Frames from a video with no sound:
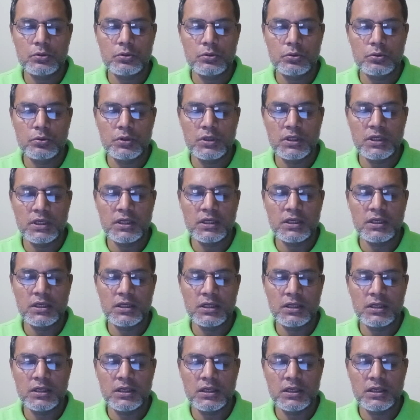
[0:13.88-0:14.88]
today
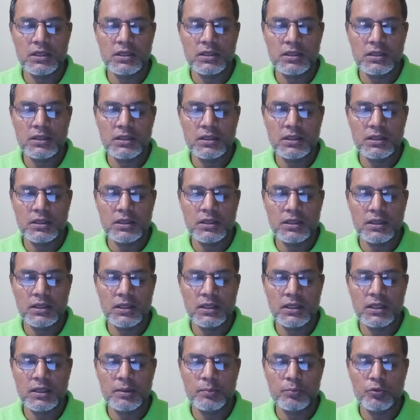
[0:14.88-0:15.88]

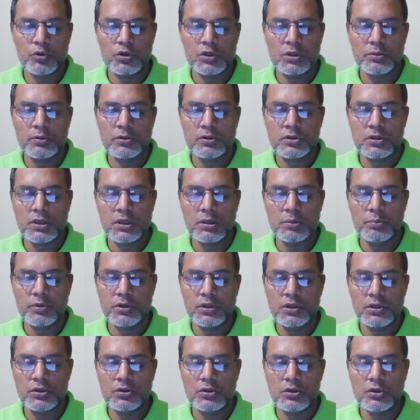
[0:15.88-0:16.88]
a motivational
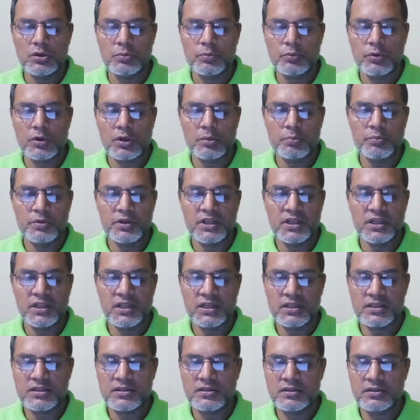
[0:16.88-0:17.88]
video for
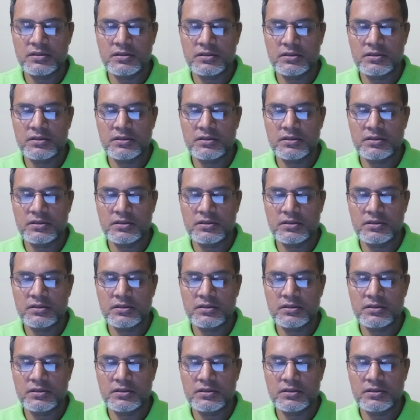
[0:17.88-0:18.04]
beginners.